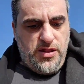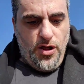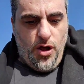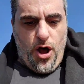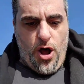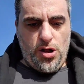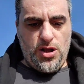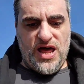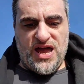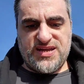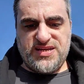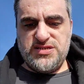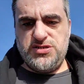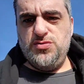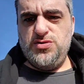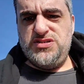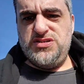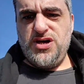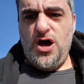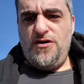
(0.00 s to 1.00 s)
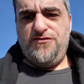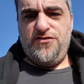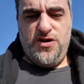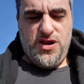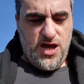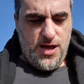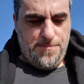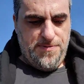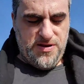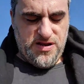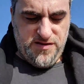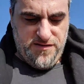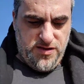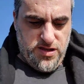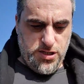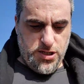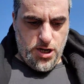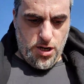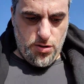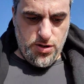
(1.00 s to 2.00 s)
all I can do is offer it up, and, it,
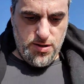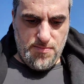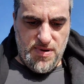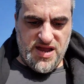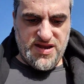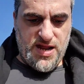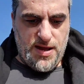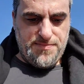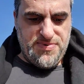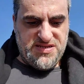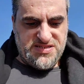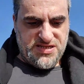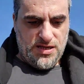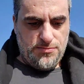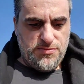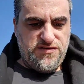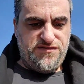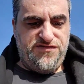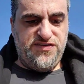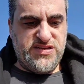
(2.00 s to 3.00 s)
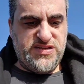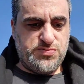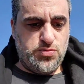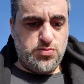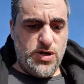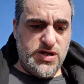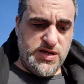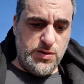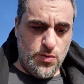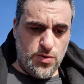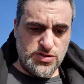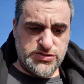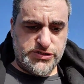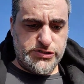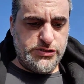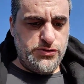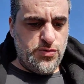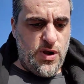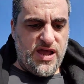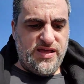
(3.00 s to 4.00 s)
you know, it might not be something that fits what he wants to
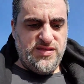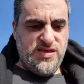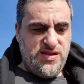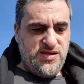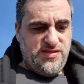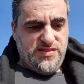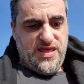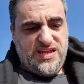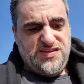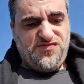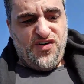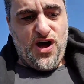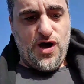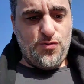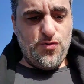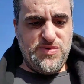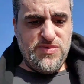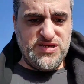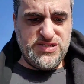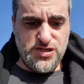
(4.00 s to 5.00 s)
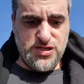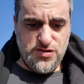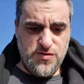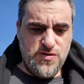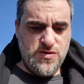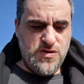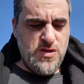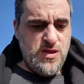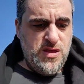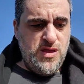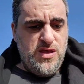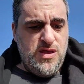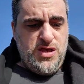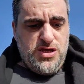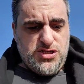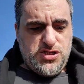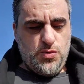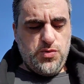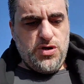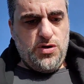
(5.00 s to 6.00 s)
do right then, and that's fine with me, too.
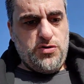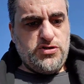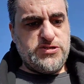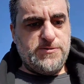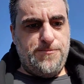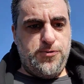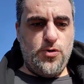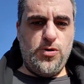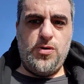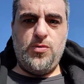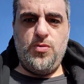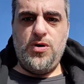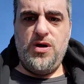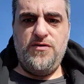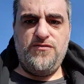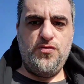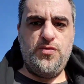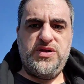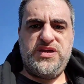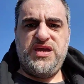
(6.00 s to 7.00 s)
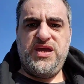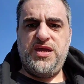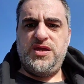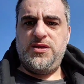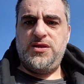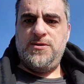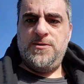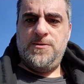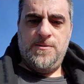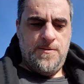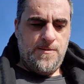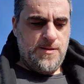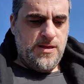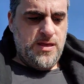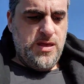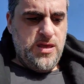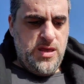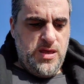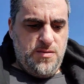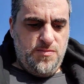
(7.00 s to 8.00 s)
So we're going to support wherever we can.
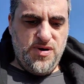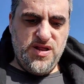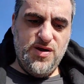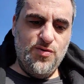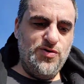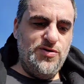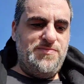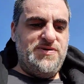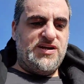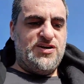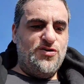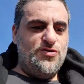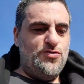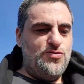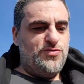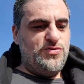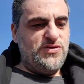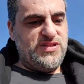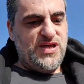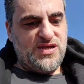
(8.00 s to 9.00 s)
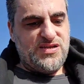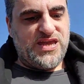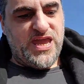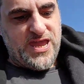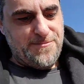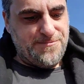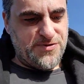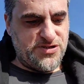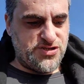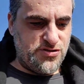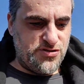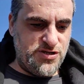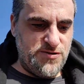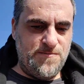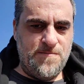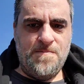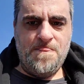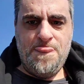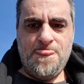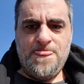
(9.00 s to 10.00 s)
But it would be cool with the camping
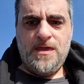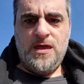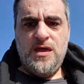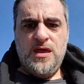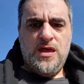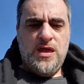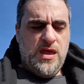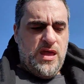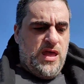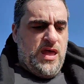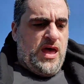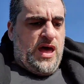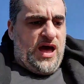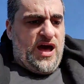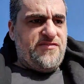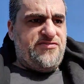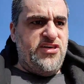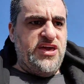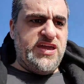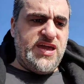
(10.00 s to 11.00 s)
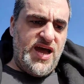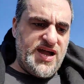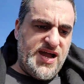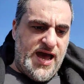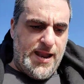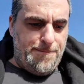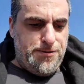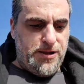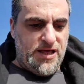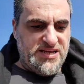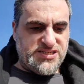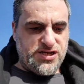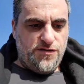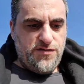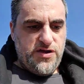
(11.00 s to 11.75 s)
stream. I think I got a place